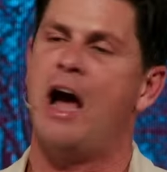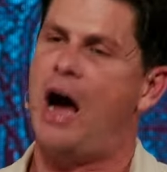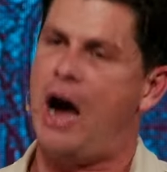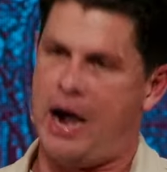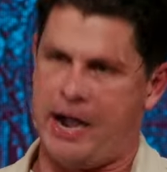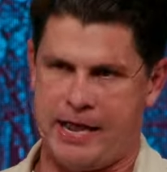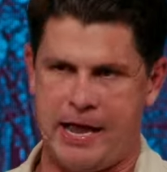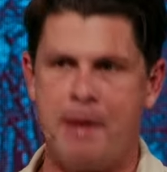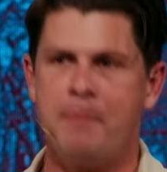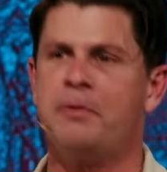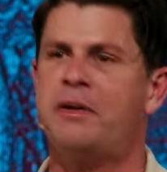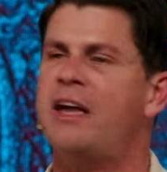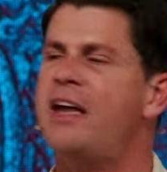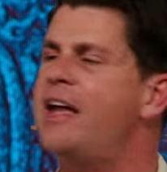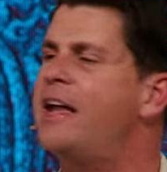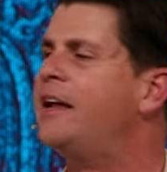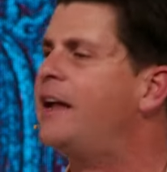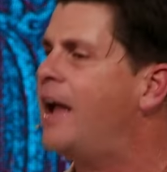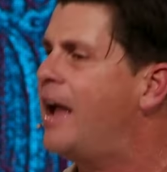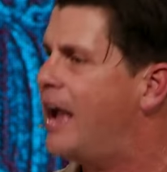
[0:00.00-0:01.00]
I am
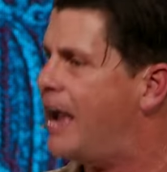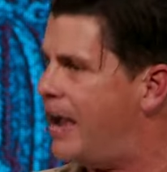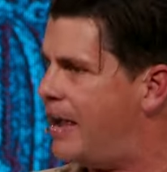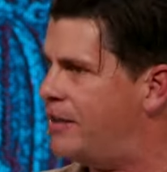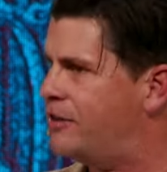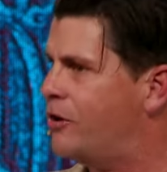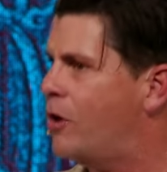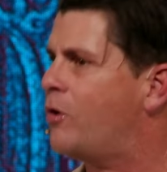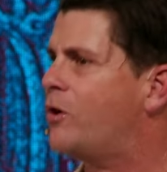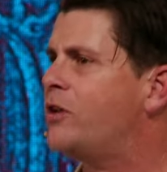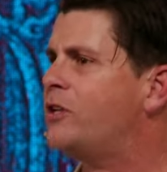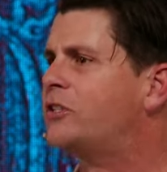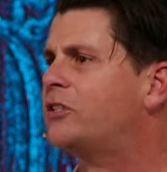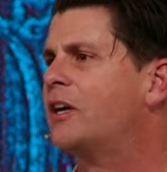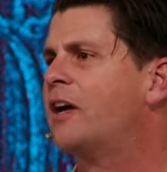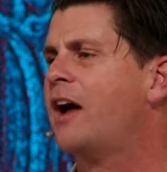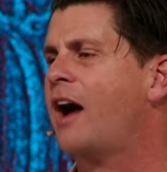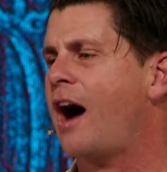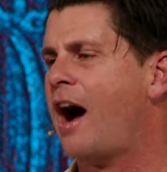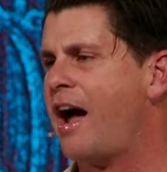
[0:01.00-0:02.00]
king, and notice
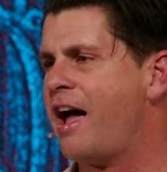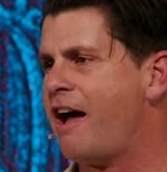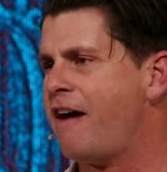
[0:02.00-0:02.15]
I